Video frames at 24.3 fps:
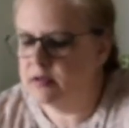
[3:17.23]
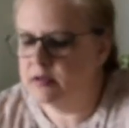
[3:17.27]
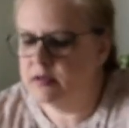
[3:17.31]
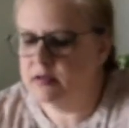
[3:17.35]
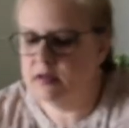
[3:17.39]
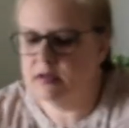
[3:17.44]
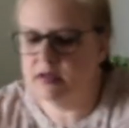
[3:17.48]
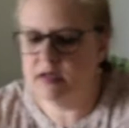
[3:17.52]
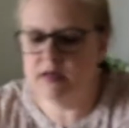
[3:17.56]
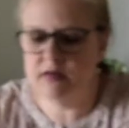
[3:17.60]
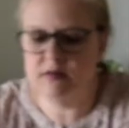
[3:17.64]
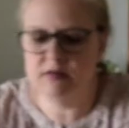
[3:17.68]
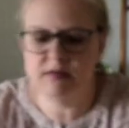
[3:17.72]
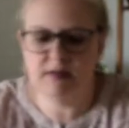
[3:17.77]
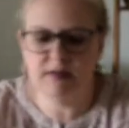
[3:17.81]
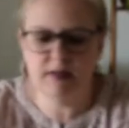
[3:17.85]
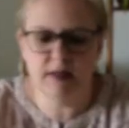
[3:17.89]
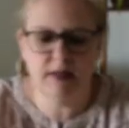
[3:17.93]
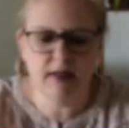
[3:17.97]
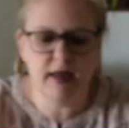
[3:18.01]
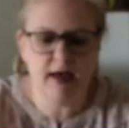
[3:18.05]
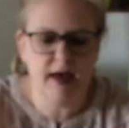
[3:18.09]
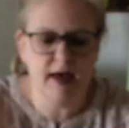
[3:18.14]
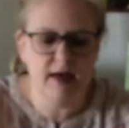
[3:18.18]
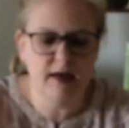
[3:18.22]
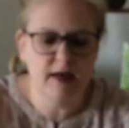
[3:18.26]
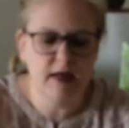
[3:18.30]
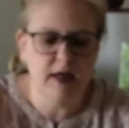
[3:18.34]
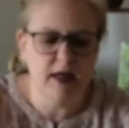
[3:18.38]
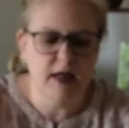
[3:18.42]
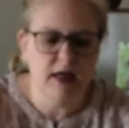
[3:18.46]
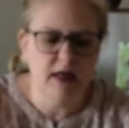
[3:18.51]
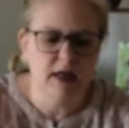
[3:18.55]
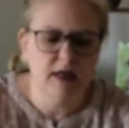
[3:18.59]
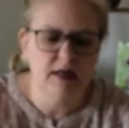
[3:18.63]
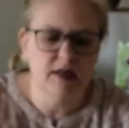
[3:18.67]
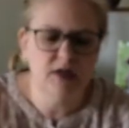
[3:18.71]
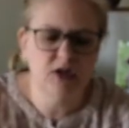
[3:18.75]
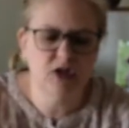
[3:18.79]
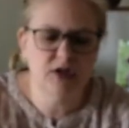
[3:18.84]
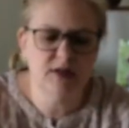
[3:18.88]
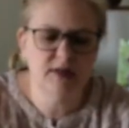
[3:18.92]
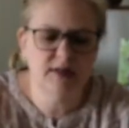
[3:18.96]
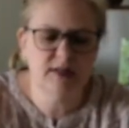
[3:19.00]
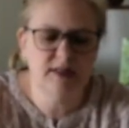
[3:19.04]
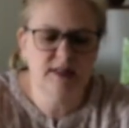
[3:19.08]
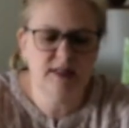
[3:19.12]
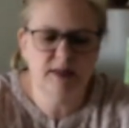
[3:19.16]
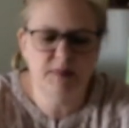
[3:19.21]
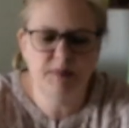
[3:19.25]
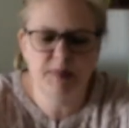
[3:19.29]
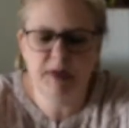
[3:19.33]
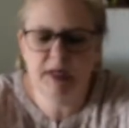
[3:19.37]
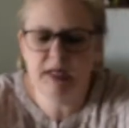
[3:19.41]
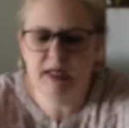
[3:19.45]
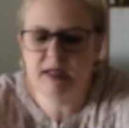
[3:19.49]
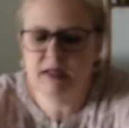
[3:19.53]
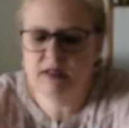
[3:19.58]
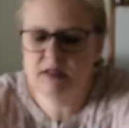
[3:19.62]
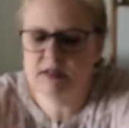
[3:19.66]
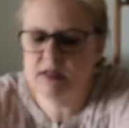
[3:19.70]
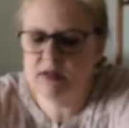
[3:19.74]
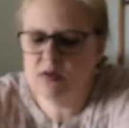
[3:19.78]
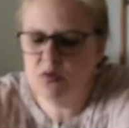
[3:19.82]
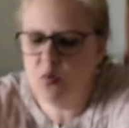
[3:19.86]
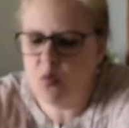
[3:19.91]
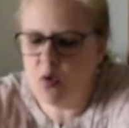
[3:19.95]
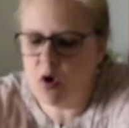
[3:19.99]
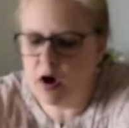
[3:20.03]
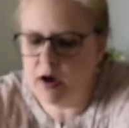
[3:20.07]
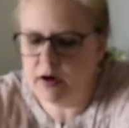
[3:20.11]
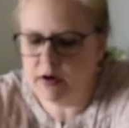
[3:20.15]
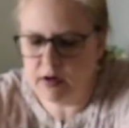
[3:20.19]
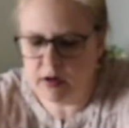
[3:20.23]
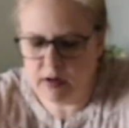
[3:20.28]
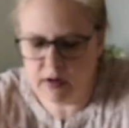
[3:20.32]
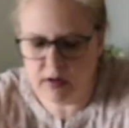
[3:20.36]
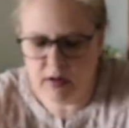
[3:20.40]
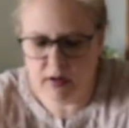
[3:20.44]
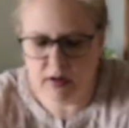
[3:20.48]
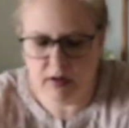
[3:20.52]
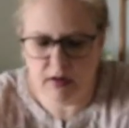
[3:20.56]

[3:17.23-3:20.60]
can you see that? Just dip it into the water,